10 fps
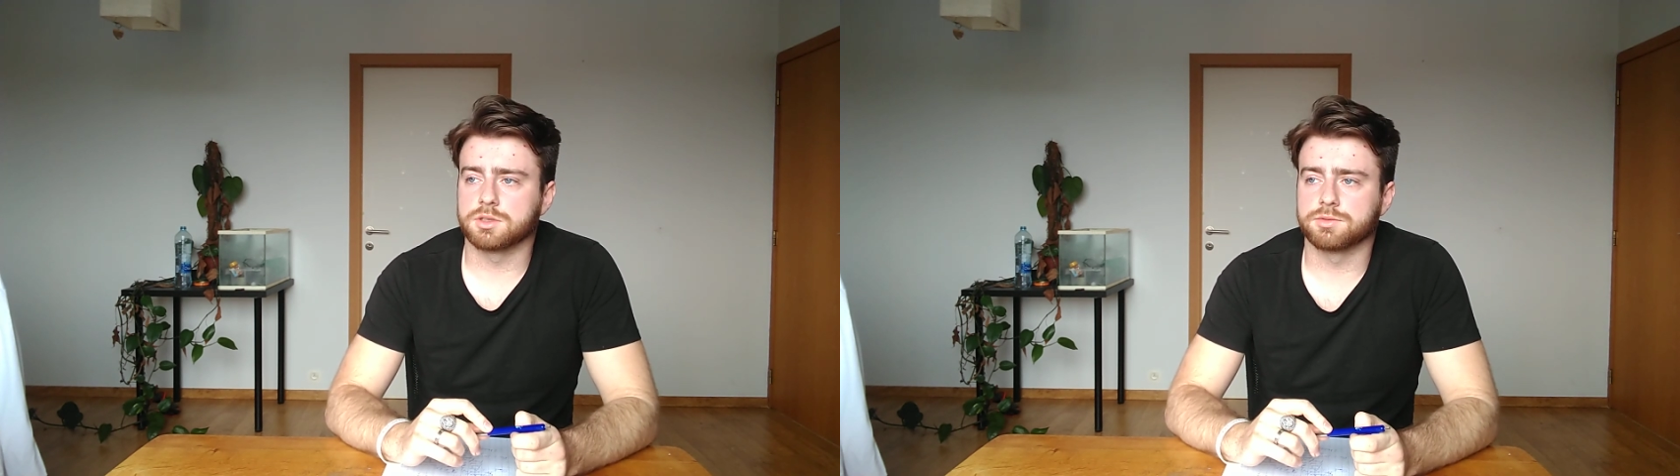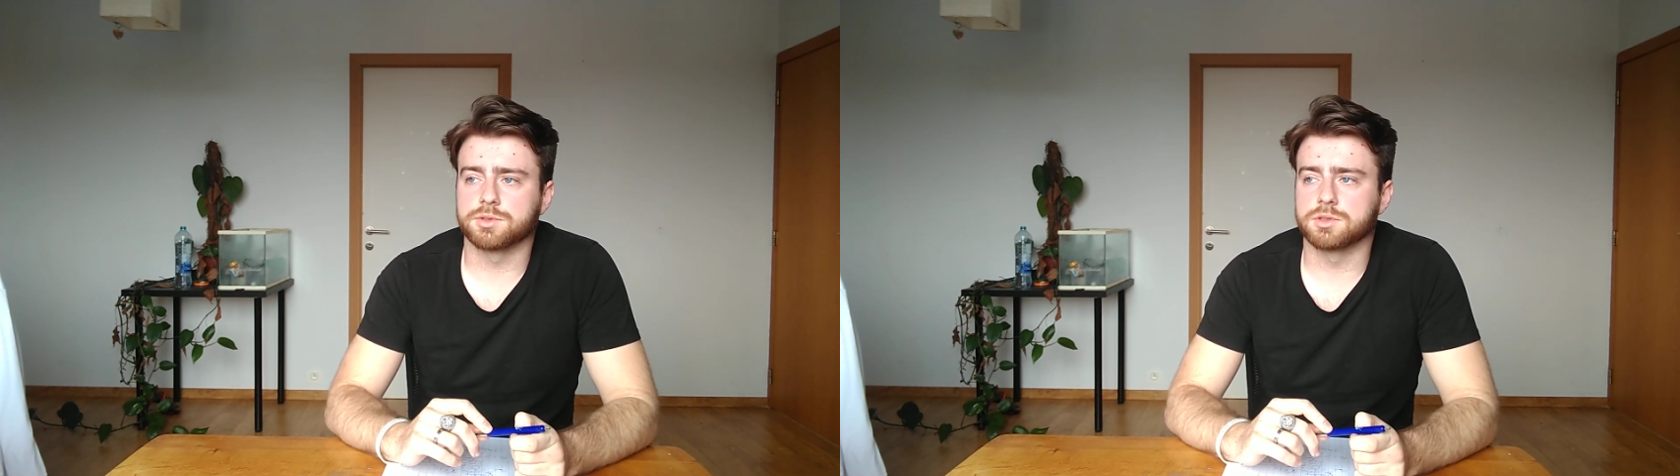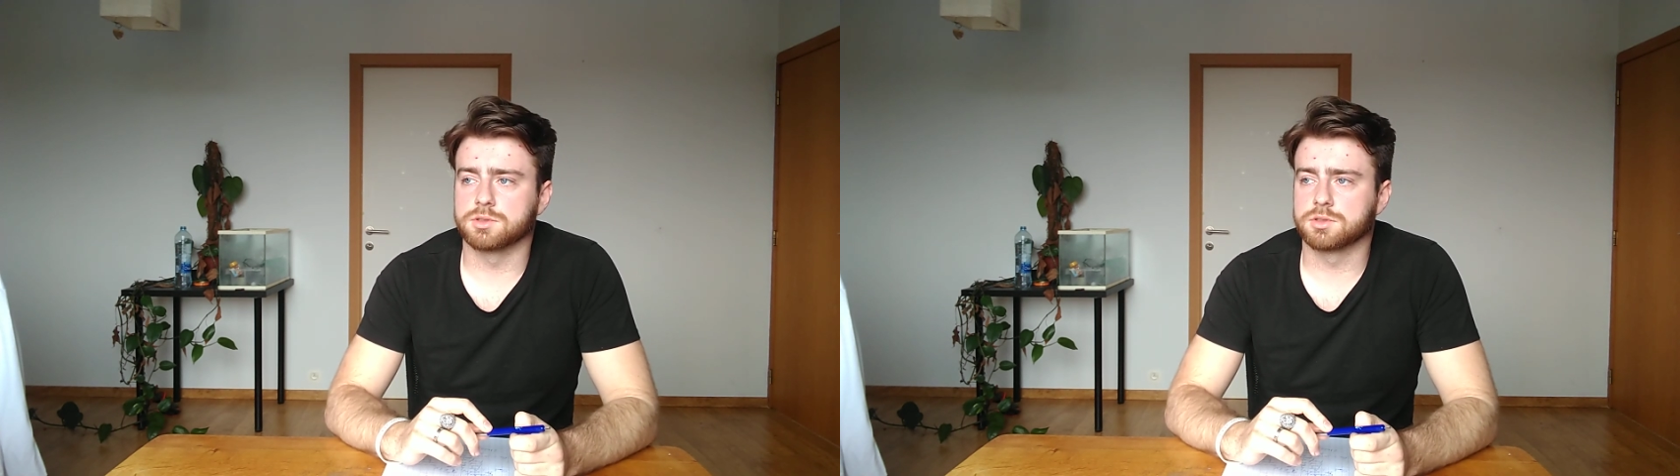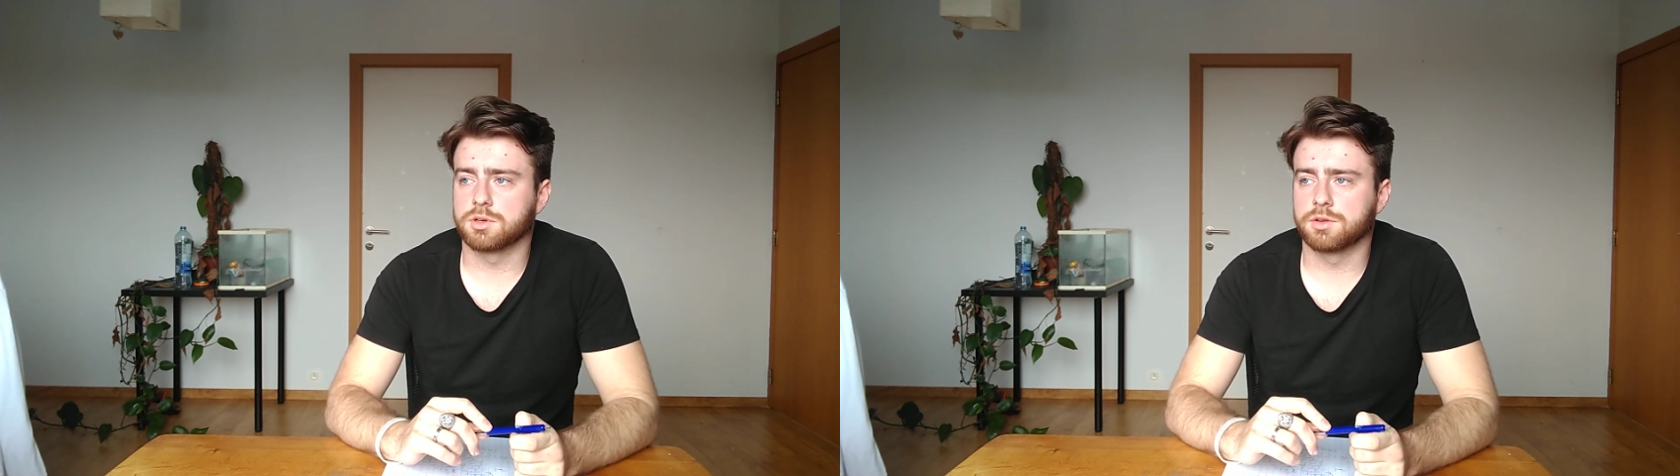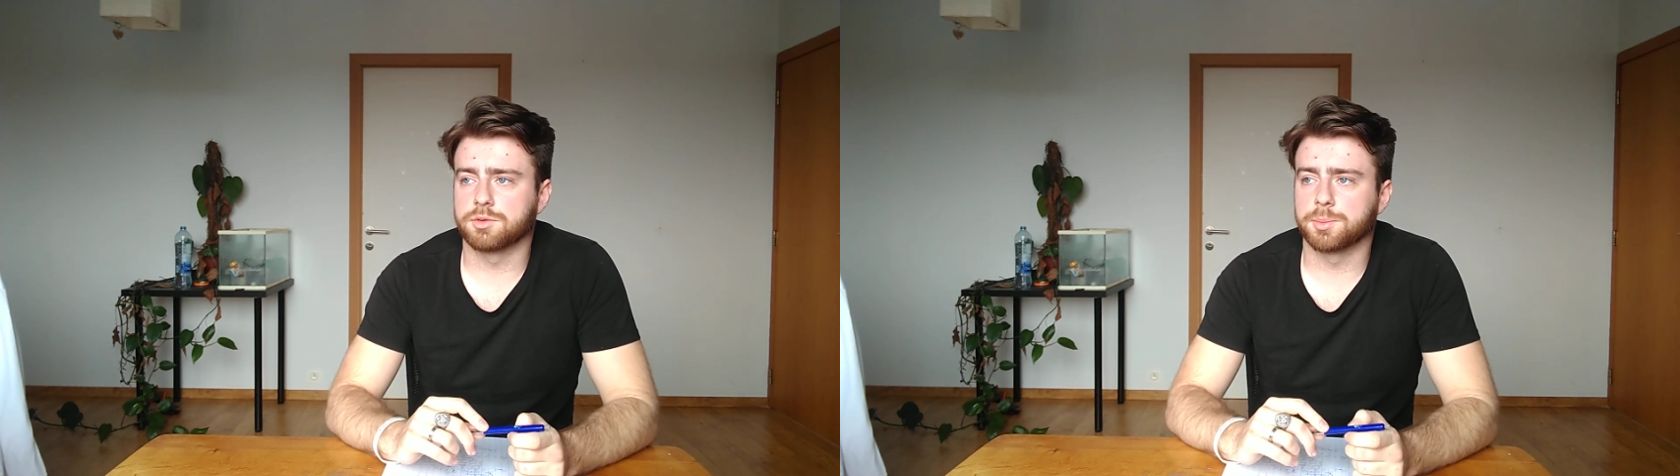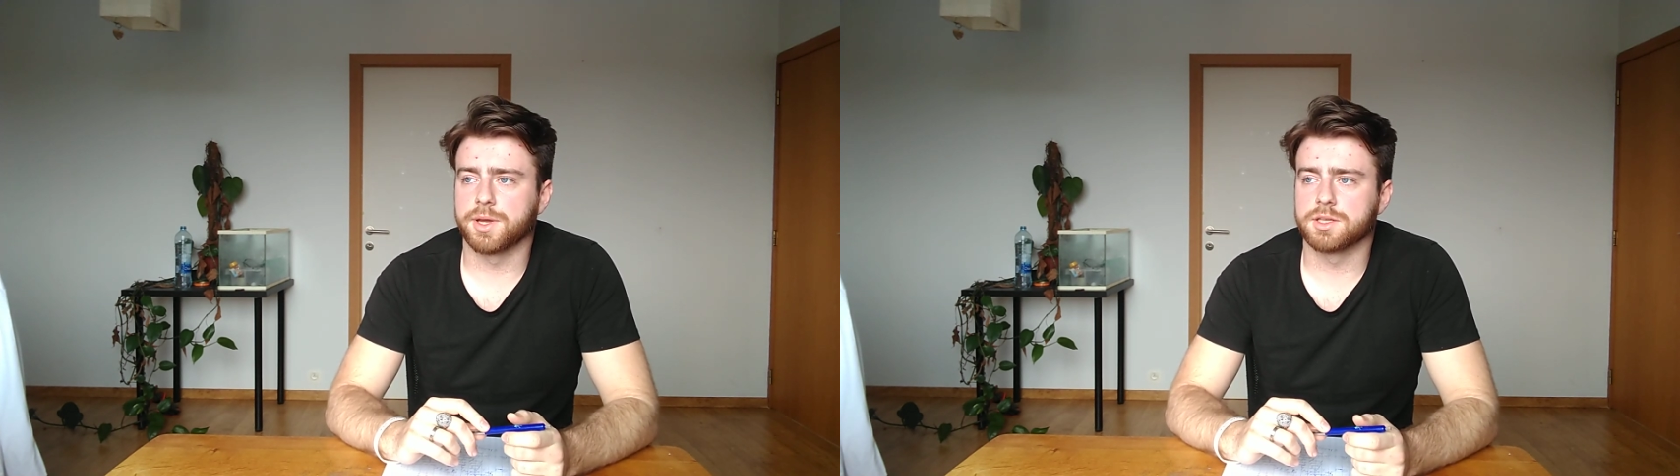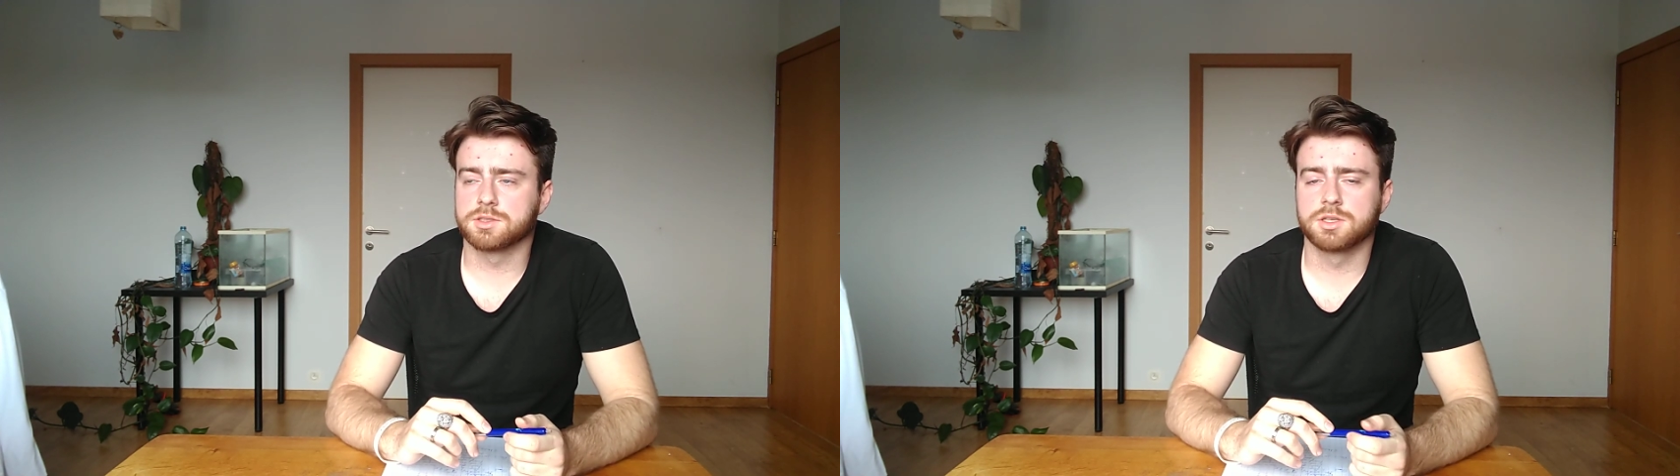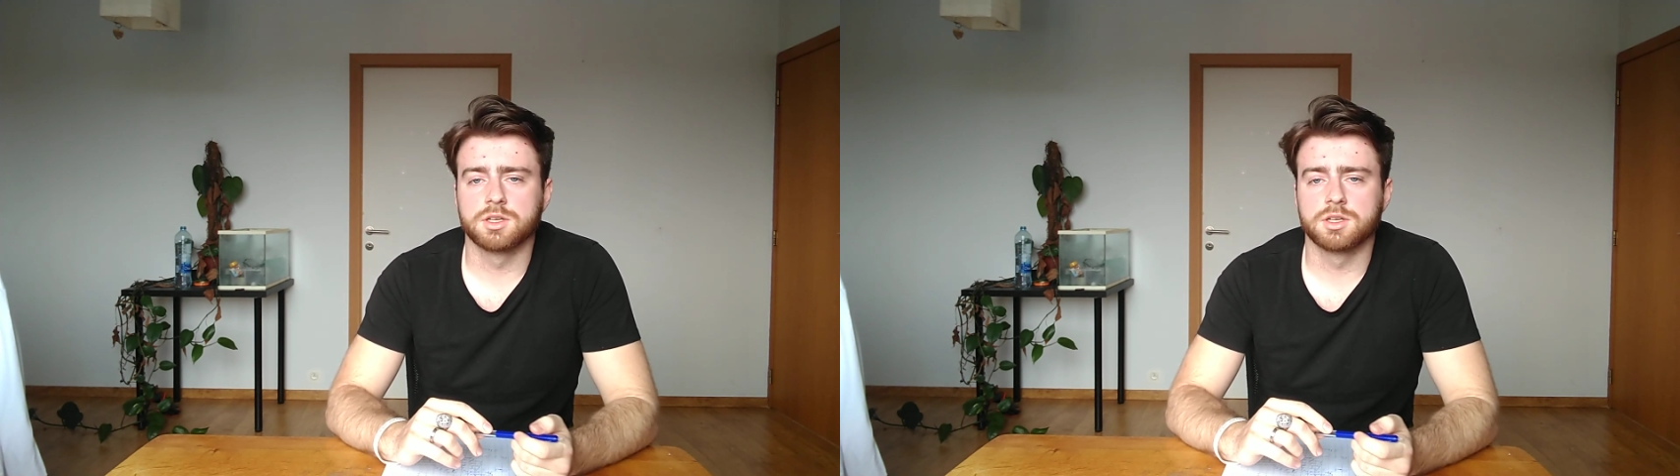different alphabet.